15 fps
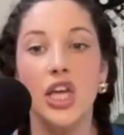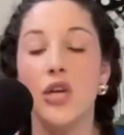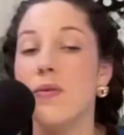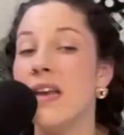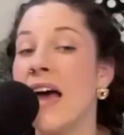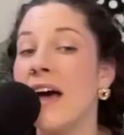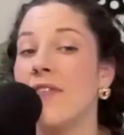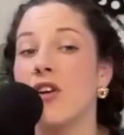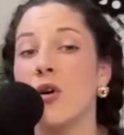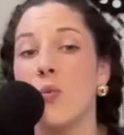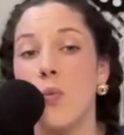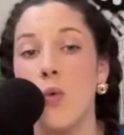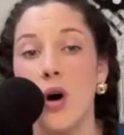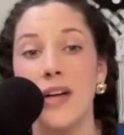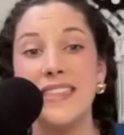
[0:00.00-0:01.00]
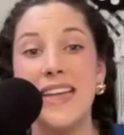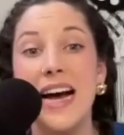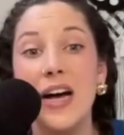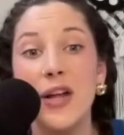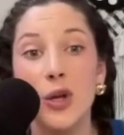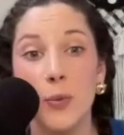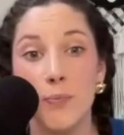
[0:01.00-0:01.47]
You never want
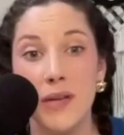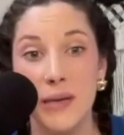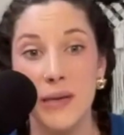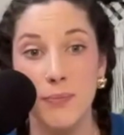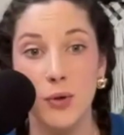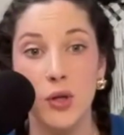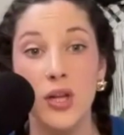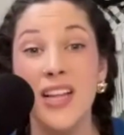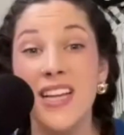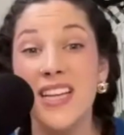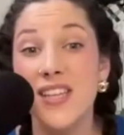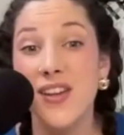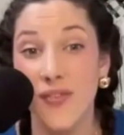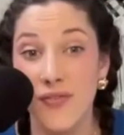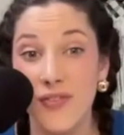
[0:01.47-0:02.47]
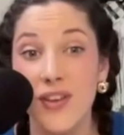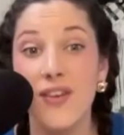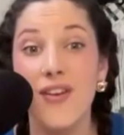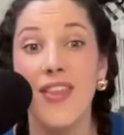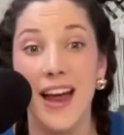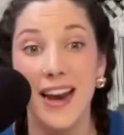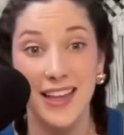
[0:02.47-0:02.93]
other people to
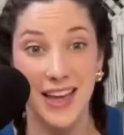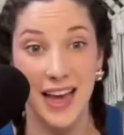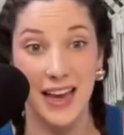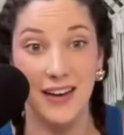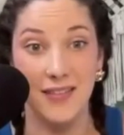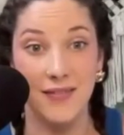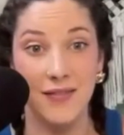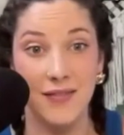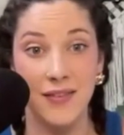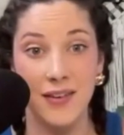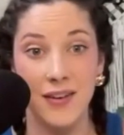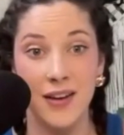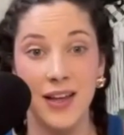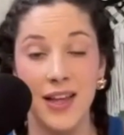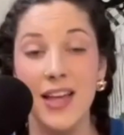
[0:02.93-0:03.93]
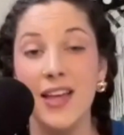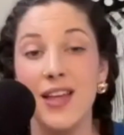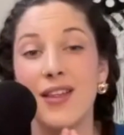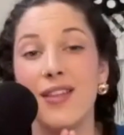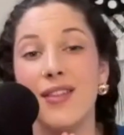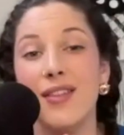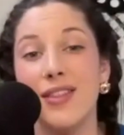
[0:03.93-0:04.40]
feel that again.
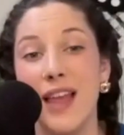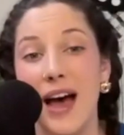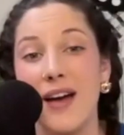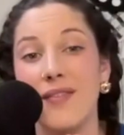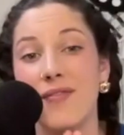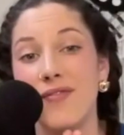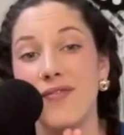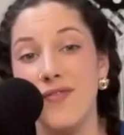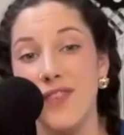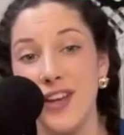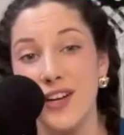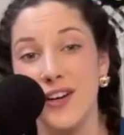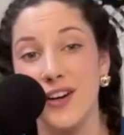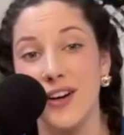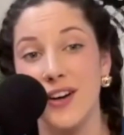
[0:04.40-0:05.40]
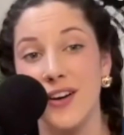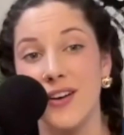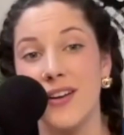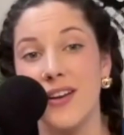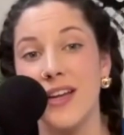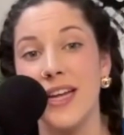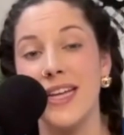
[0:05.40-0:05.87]
That fear